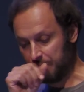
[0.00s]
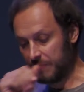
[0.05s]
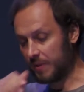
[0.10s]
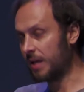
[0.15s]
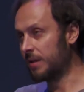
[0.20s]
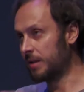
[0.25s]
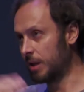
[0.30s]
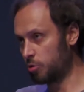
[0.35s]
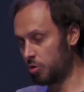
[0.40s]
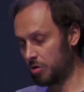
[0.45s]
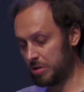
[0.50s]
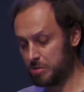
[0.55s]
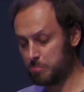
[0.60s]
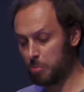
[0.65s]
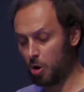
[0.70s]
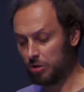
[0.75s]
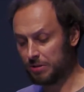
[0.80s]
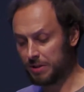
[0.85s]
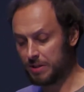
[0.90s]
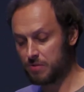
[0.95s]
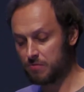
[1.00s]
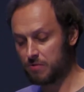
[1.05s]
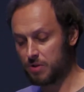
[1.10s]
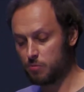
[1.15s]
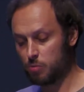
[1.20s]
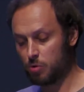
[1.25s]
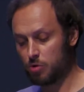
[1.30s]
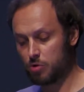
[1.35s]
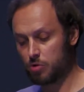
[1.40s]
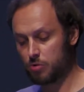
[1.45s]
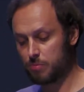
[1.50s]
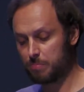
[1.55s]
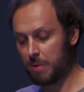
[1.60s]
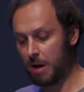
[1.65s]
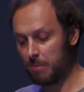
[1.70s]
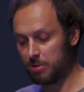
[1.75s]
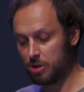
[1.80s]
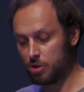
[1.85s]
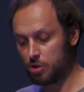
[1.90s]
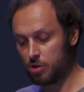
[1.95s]
In the correspondence which was
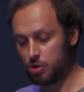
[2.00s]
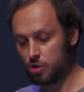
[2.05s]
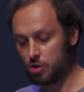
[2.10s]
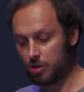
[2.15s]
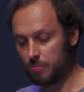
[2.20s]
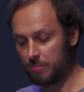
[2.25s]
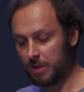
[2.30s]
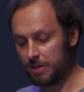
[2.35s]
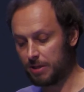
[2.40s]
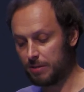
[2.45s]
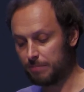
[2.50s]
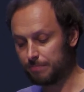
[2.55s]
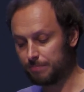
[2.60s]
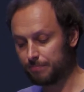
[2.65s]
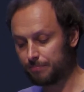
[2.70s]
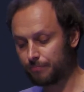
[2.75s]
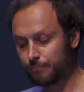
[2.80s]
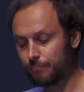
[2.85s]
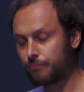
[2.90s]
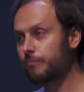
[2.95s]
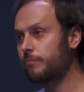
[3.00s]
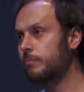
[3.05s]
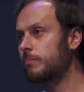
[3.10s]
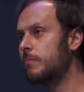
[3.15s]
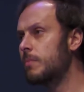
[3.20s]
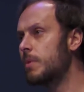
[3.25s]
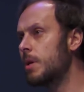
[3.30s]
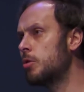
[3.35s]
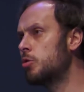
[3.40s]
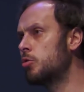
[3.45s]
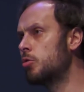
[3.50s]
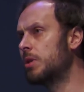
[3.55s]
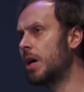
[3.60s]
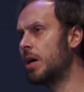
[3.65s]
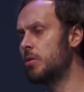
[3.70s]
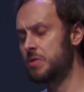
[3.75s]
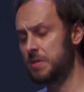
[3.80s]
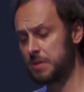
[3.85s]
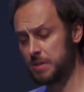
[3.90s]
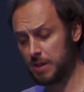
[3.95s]
published in Germany two
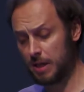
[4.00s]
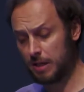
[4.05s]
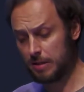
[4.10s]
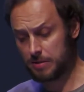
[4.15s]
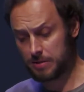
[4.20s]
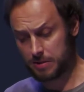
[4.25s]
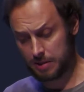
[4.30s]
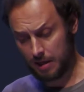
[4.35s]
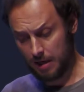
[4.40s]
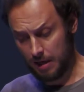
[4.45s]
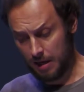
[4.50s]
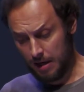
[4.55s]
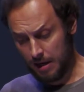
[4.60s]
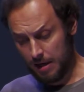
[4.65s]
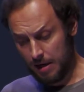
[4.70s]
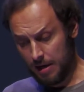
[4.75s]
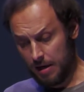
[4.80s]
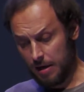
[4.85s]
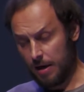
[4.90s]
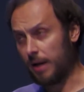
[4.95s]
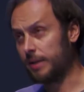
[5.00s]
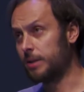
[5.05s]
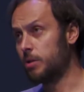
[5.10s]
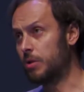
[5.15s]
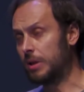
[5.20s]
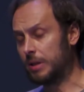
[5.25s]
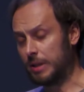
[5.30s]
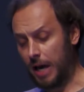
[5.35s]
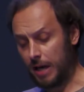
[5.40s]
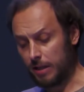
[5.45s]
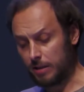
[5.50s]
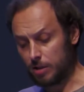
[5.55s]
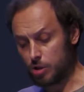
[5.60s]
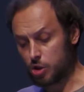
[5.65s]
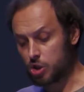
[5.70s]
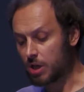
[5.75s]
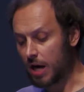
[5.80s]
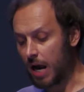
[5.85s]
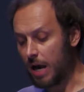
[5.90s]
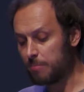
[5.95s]
thousand six under the title
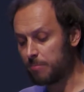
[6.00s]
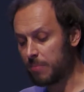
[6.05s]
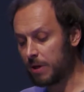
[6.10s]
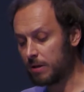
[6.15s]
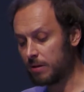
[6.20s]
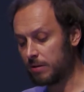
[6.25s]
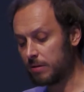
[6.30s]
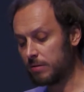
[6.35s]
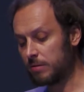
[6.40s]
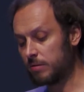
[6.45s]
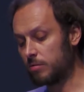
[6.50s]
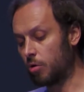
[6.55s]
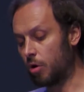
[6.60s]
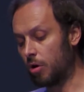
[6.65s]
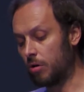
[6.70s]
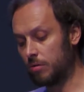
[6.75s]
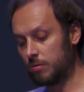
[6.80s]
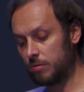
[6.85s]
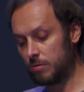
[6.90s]
Schreib, mal doch,